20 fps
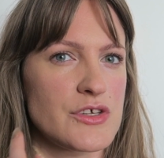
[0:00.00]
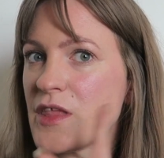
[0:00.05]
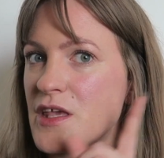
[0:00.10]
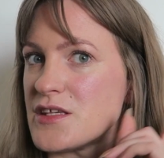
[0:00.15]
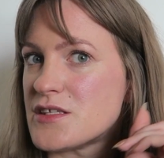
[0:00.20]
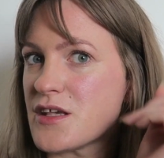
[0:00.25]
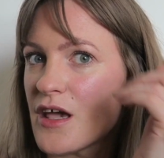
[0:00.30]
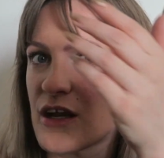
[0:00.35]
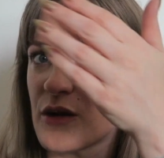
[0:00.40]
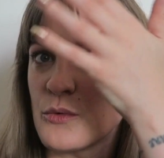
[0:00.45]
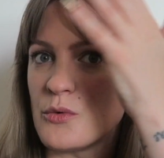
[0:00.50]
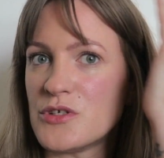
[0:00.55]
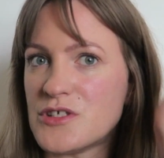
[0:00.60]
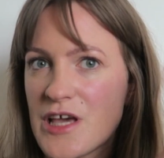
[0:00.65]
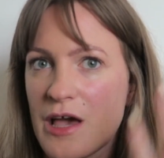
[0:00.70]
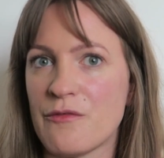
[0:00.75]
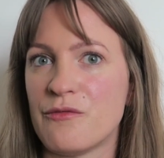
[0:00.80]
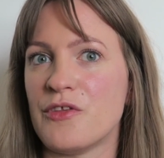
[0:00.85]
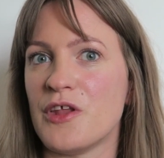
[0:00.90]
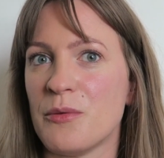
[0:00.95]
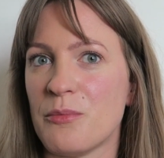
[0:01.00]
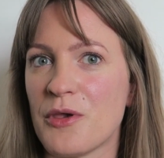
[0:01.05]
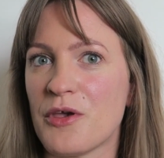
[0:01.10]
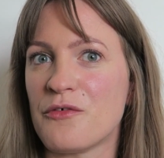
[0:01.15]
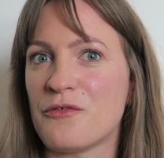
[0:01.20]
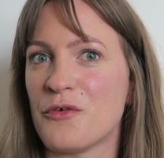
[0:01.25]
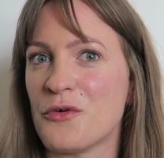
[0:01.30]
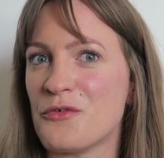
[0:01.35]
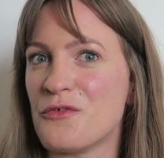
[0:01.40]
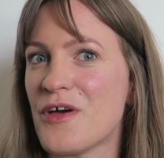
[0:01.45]
This side it would definitely be a
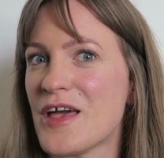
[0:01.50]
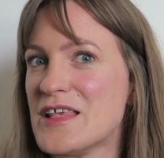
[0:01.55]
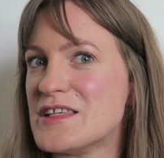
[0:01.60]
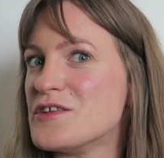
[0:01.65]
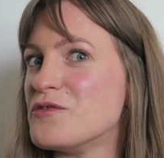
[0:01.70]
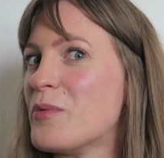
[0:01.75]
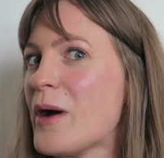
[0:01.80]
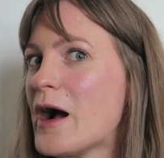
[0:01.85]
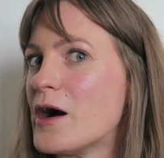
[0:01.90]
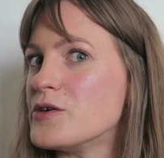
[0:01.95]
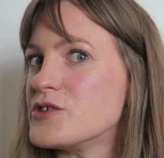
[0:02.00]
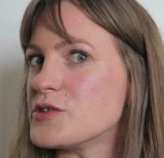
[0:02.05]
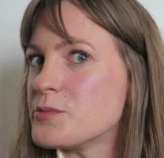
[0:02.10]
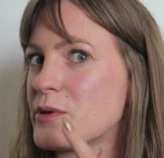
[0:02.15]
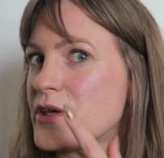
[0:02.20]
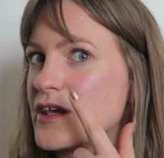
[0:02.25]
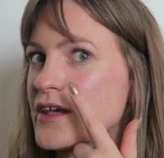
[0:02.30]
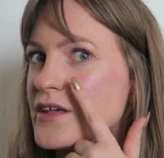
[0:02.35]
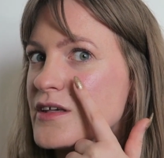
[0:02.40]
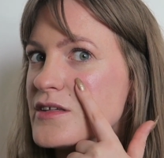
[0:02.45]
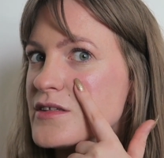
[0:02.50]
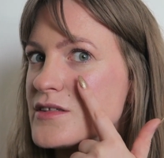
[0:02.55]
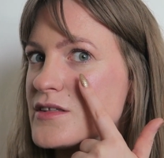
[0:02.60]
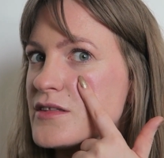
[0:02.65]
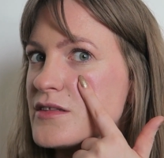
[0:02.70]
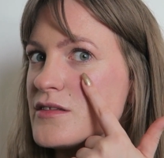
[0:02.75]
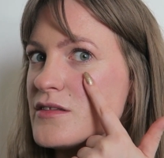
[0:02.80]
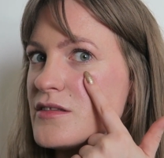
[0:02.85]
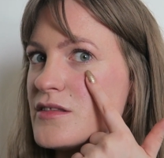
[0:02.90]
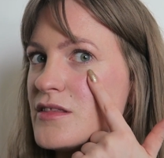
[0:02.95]
full face of powder, because
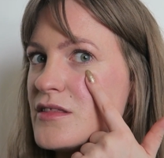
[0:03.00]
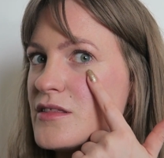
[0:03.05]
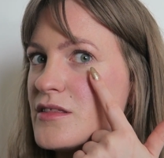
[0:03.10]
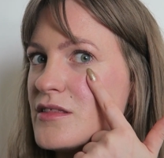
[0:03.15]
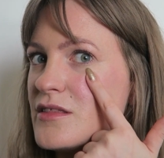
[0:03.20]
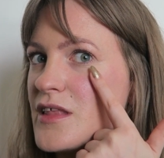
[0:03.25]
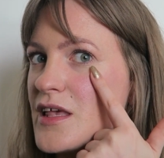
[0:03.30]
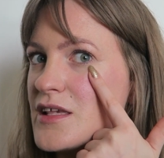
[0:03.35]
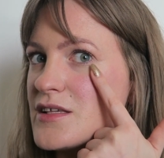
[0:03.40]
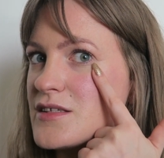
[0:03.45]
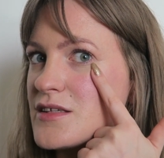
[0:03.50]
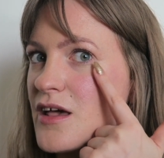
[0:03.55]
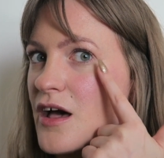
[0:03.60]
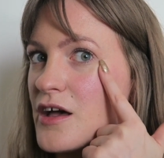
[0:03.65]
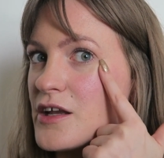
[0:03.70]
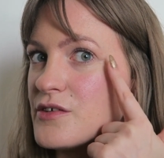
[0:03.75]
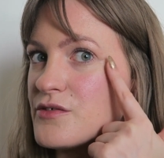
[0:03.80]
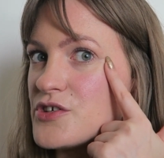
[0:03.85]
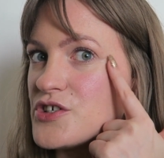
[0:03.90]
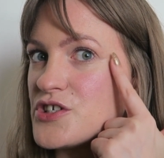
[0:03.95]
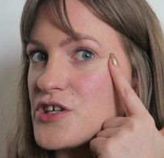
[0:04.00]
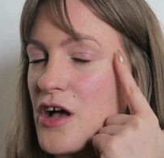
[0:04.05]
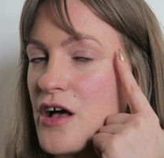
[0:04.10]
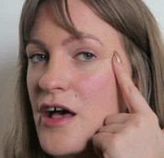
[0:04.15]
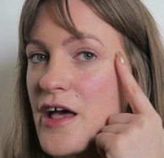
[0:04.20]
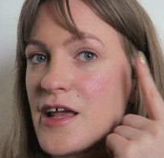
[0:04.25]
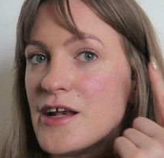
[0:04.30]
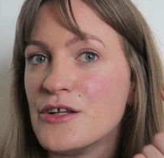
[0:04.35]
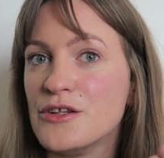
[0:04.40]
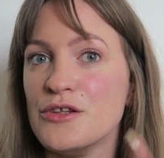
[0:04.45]
this kind of
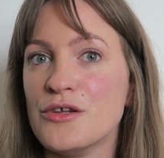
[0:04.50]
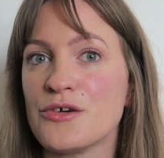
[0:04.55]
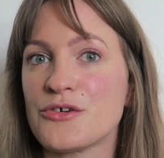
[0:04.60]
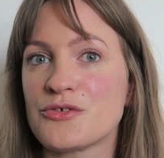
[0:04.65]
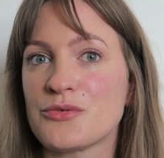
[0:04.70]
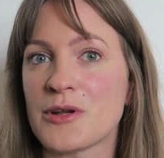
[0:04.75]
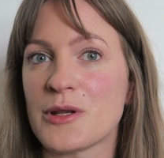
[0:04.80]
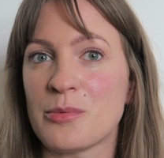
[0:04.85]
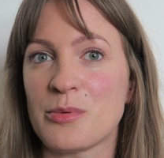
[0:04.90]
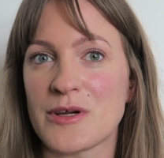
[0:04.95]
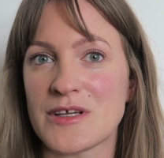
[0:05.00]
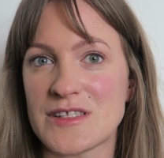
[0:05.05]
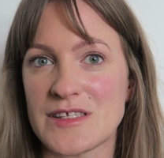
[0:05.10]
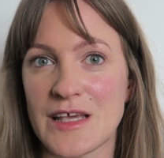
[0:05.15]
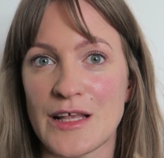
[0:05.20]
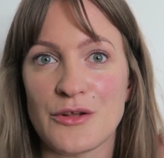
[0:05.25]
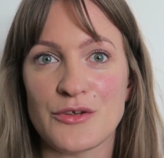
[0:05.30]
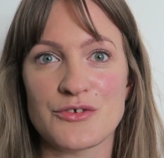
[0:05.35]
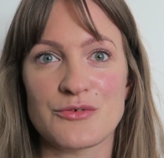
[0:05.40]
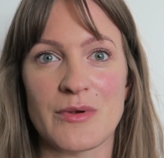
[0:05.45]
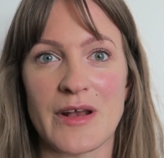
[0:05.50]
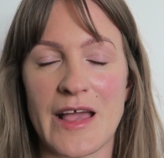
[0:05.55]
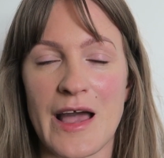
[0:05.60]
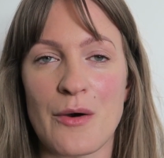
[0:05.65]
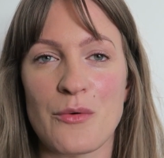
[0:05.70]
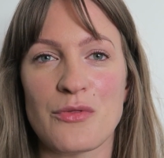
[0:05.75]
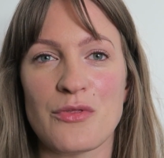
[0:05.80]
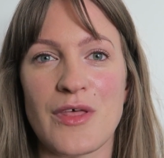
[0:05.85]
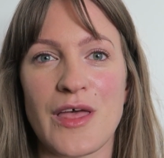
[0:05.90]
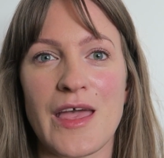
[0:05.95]
shine looks really pretty, it looks really
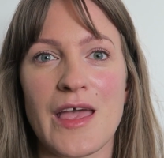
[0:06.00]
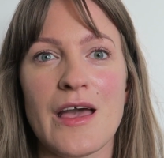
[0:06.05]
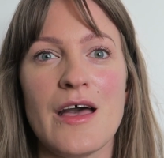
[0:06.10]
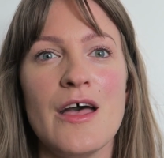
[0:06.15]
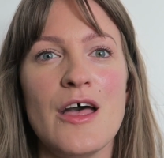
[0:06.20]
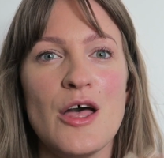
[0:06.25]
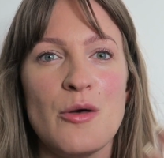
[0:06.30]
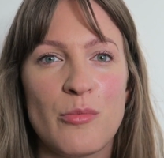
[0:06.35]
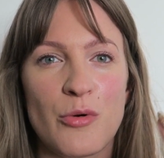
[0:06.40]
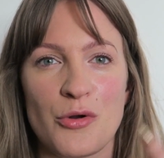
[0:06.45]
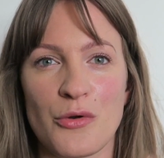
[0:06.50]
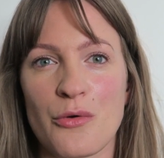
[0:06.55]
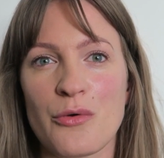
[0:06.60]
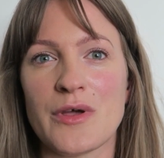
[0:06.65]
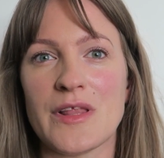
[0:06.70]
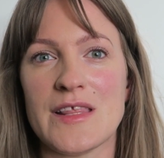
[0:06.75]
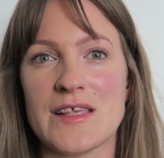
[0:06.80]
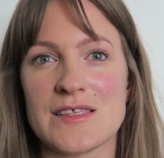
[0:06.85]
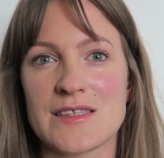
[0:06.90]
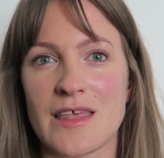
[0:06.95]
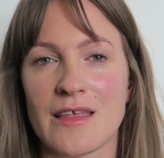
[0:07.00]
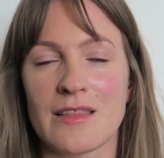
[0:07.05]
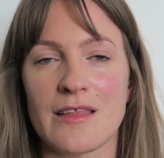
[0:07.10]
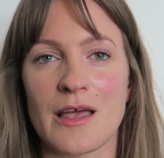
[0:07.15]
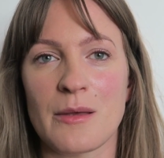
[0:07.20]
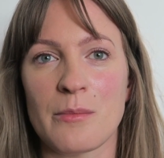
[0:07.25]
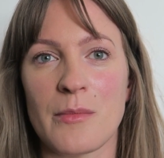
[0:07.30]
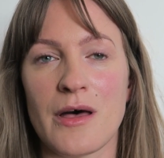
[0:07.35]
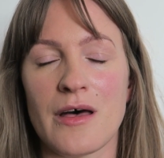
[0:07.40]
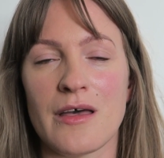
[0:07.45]
healthy, but on oily skin
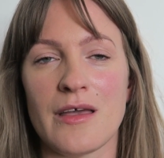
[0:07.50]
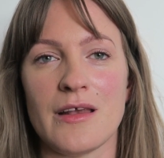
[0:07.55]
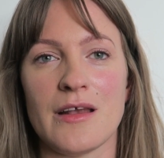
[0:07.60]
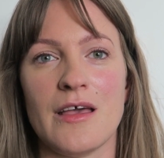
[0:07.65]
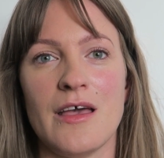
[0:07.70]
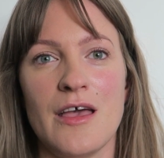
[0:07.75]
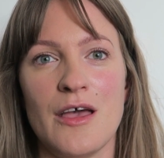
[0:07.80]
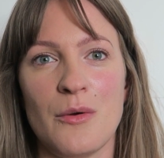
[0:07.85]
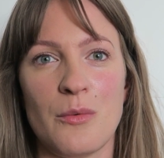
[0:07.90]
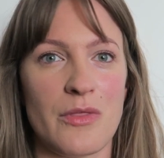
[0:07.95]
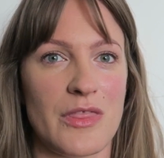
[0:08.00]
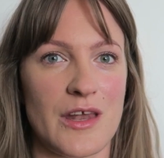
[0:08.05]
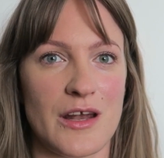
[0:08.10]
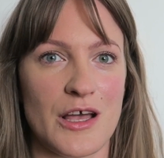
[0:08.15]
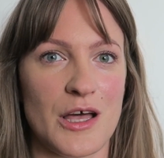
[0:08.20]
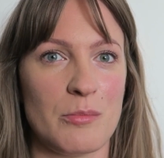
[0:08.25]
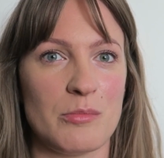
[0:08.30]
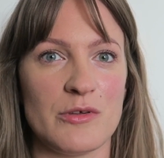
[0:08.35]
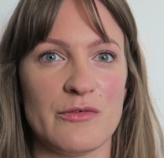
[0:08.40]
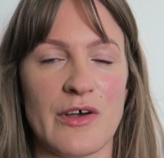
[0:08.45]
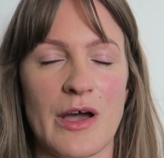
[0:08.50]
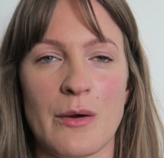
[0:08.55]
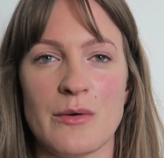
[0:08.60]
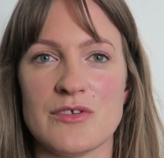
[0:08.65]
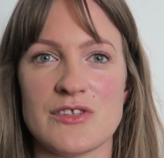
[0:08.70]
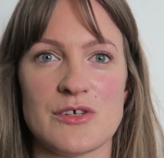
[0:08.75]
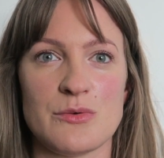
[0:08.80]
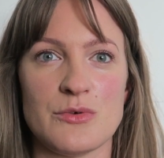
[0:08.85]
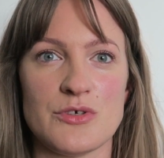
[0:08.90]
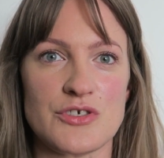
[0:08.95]
like mine, within a couple of
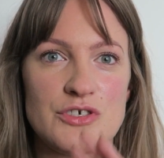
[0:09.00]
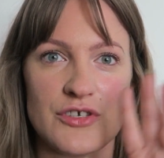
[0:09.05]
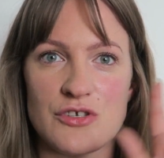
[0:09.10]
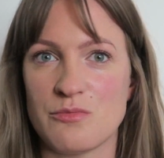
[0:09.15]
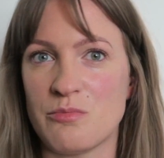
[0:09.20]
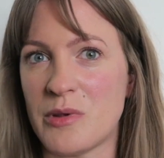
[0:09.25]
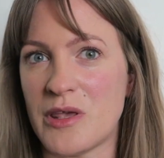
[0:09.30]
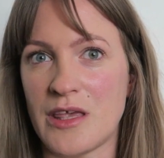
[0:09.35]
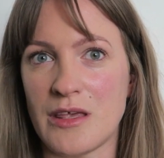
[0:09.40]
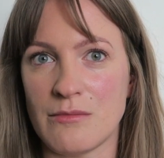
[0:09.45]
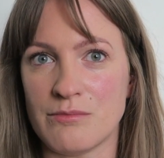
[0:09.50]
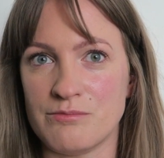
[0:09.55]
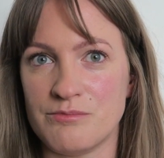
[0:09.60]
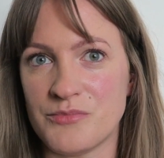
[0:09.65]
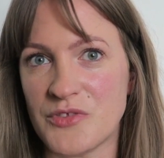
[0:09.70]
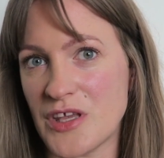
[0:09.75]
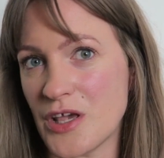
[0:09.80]
hours it would be